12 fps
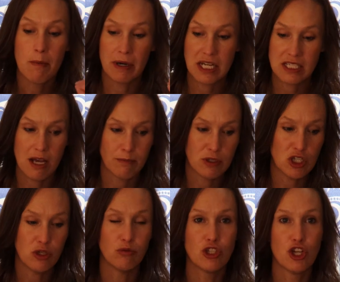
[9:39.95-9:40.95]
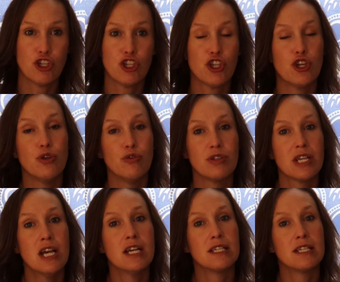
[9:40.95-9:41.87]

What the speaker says: But it's up to you to choose